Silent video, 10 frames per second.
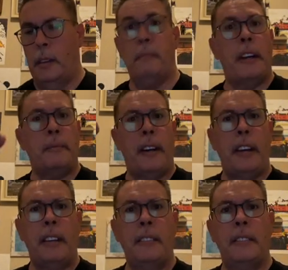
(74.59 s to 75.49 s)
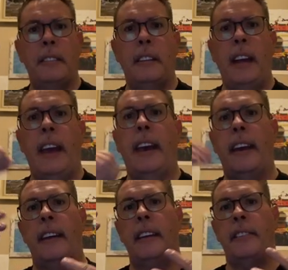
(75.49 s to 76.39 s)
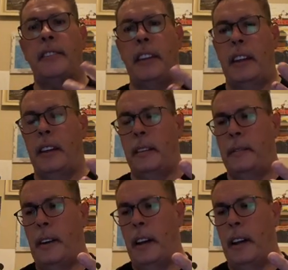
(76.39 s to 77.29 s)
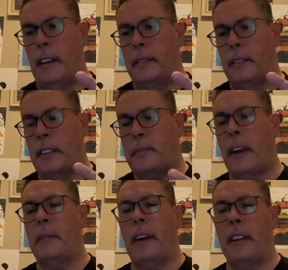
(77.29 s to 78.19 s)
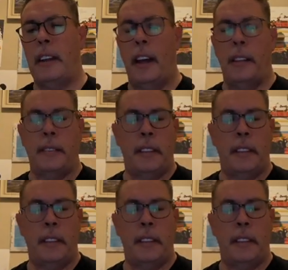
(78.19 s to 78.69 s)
Bugs Bunny, and it's the inspired by the